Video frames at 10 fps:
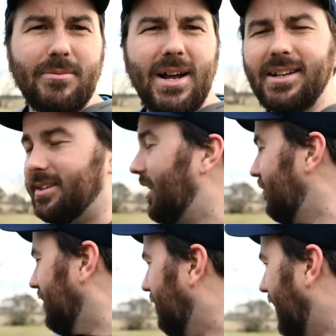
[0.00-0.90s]
I'm not
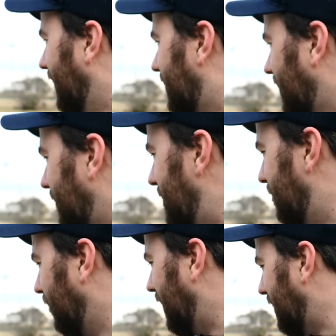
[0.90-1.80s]
done with the bike. A lot of
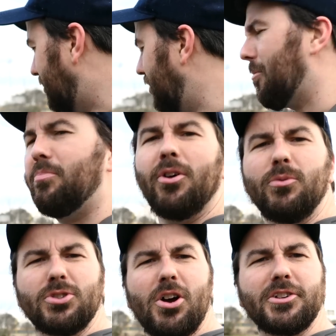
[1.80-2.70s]
people are like, dude, that build
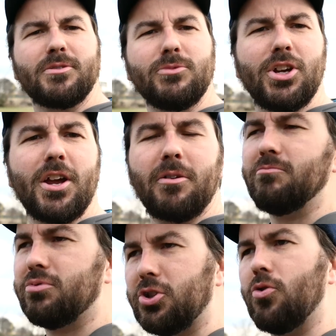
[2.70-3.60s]
was awesome, Jake.
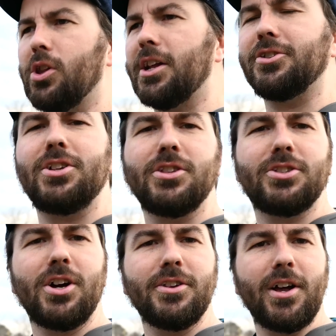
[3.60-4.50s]
I'm so glad to see it's
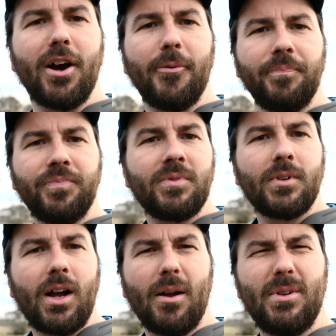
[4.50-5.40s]
done now.
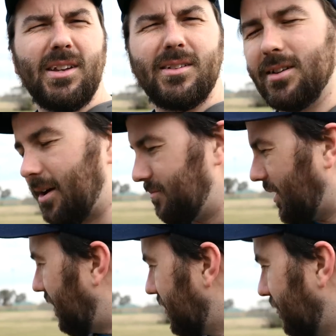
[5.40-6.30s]
I mean,
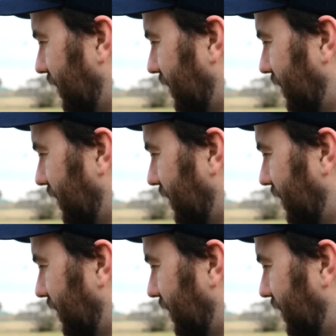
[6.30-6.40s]
I don't